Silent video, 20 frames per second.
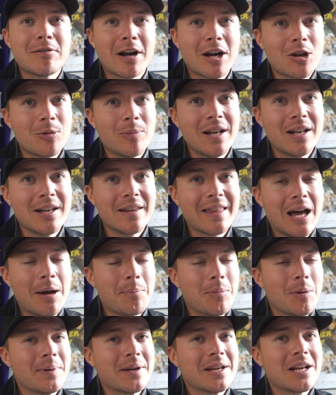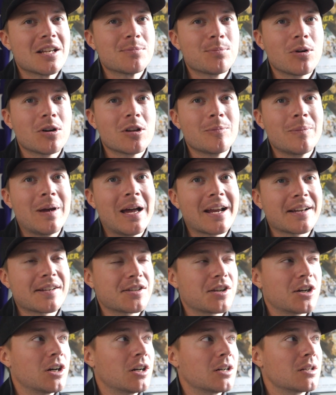be recommending that, but because Marlon Mack
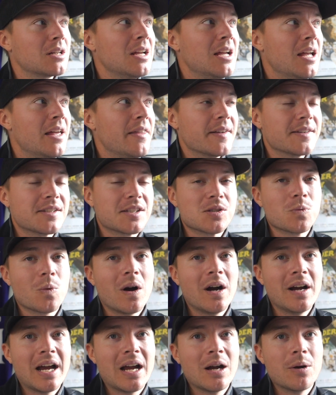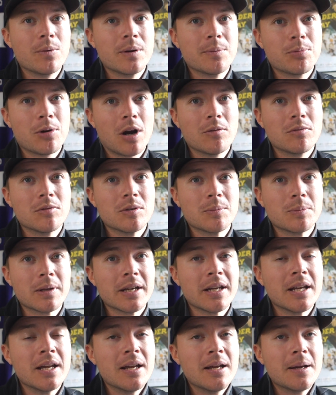is hurt, this is why I would
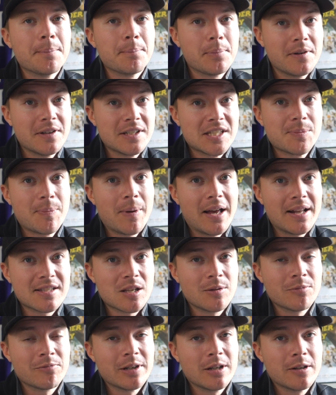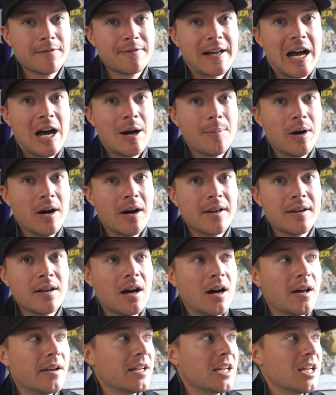probably spend some real FAAB on
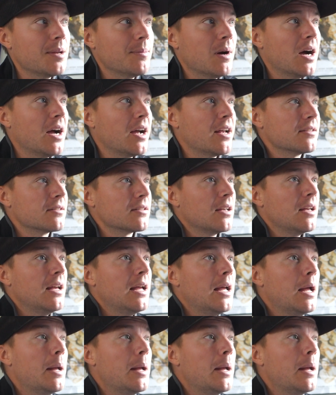Nyheim Hines.